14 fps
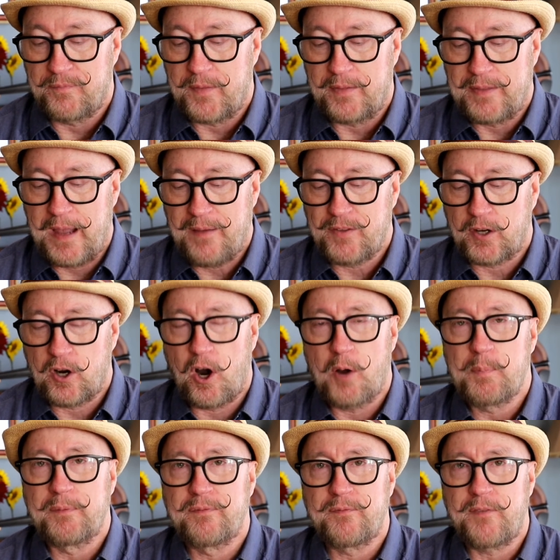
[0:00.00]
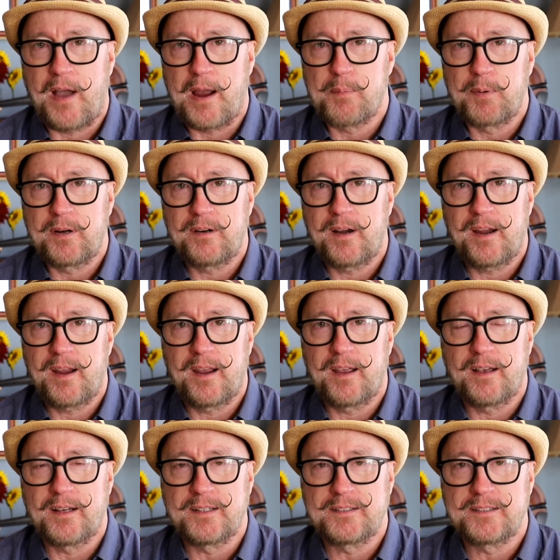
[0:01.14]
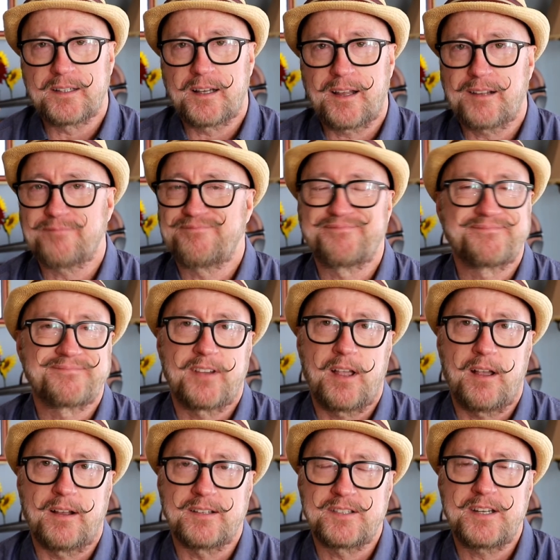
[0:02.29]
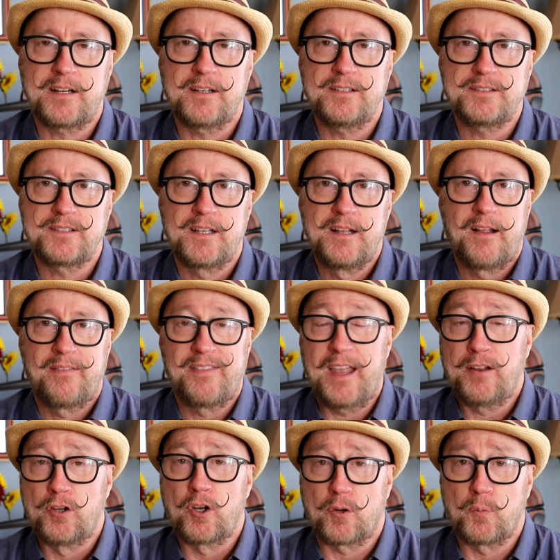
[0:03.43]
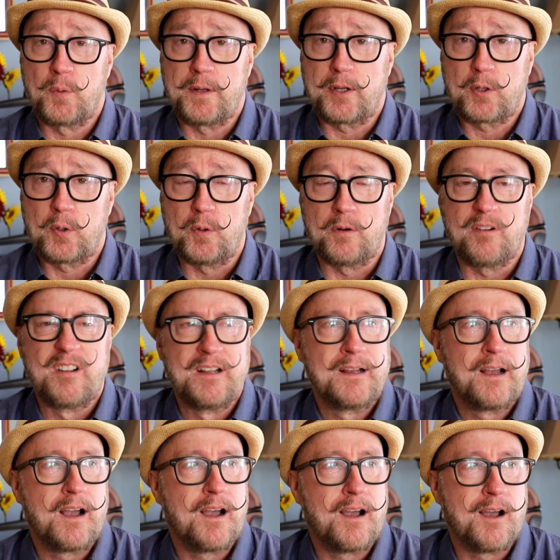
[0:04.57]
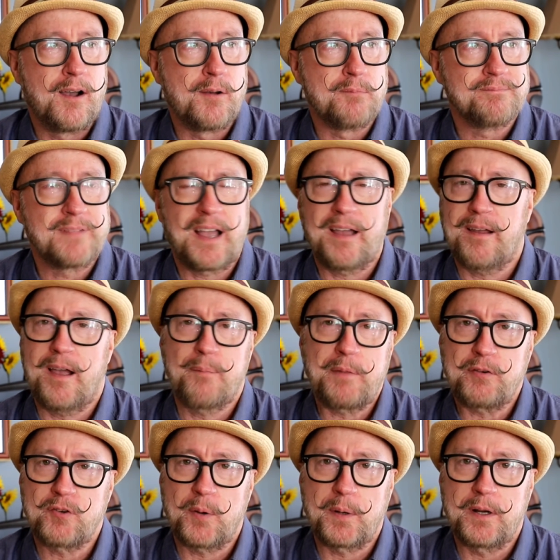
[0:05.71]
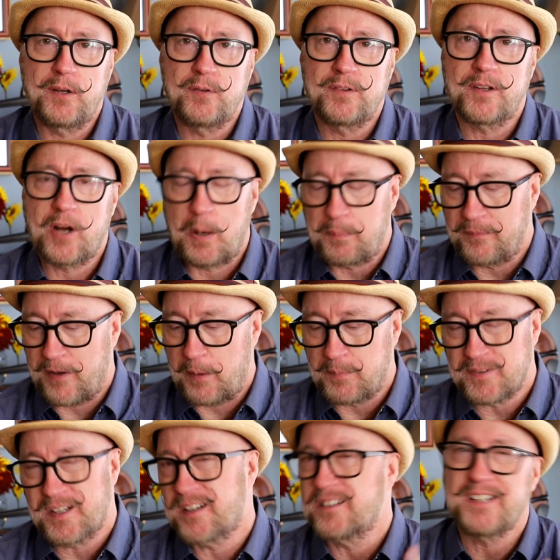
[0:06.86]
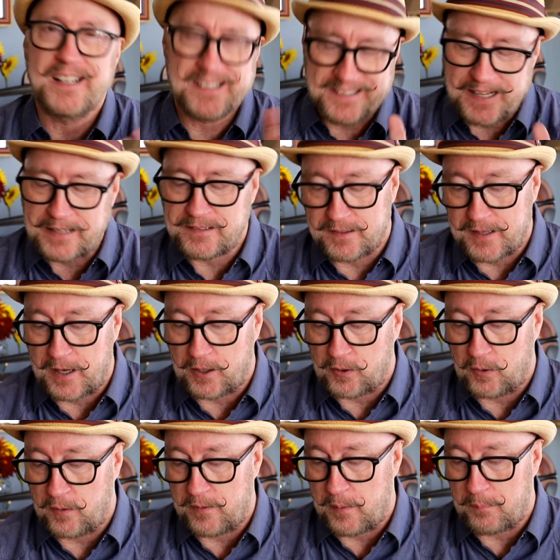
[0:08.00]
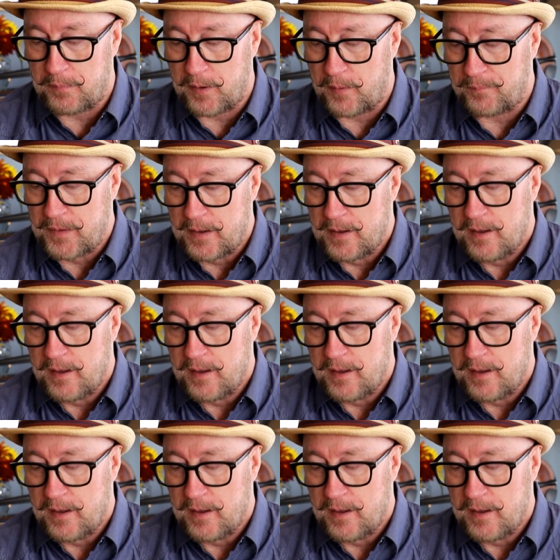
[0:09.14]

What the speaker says: They have the carbon fiber and stickers. They look really cool. I'm not sure I'm going to use the carbon fiber stickers. It's nice that they included them, though.